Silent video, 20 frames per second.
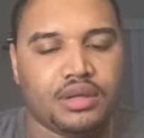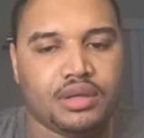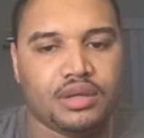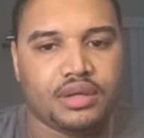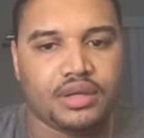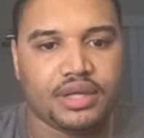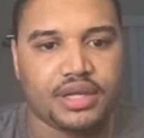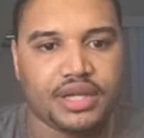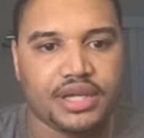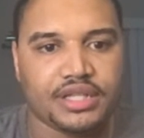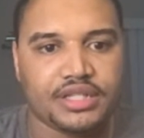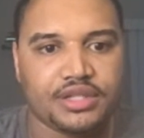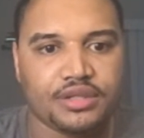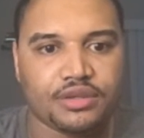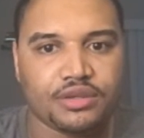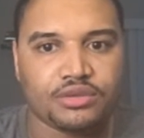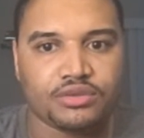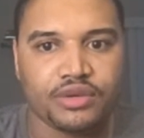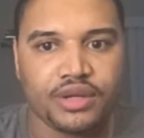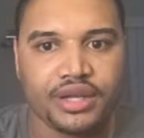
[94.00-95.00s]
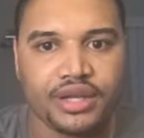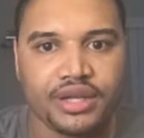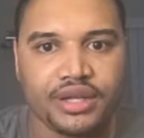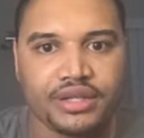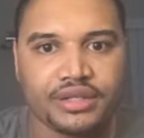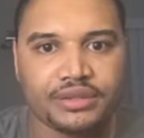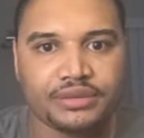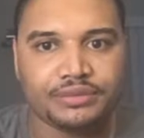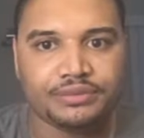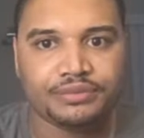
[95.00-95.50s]
it's either
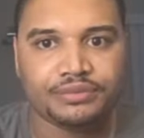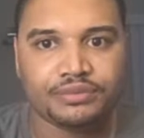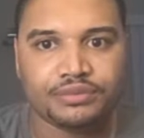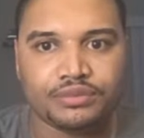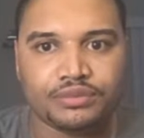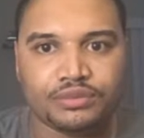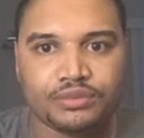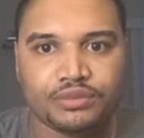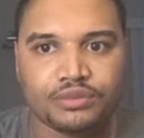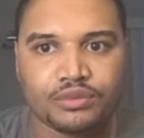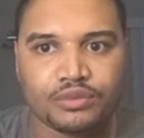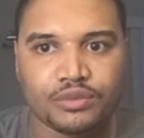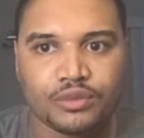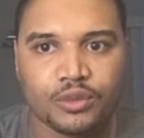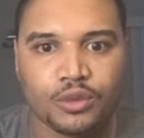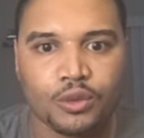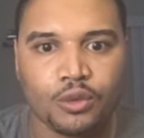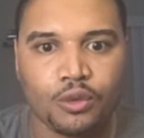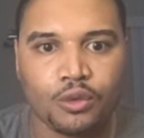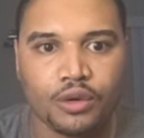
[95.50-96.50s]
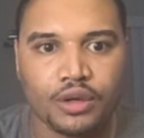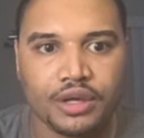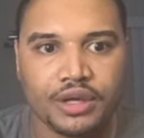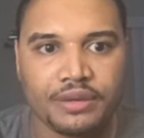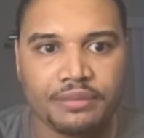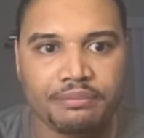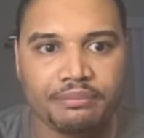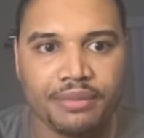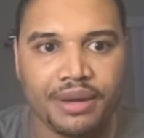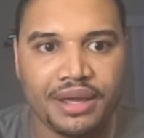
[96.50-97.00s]
Ran or it
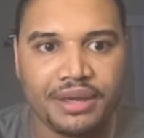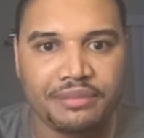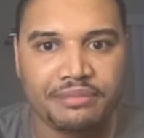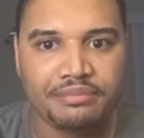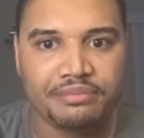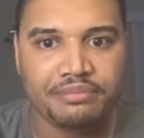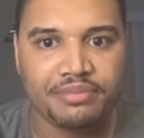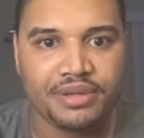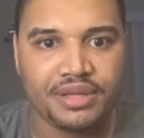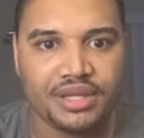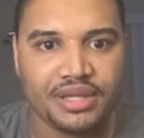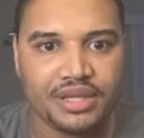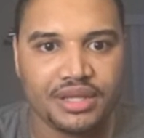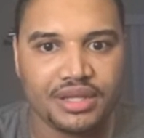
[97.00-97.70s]
might be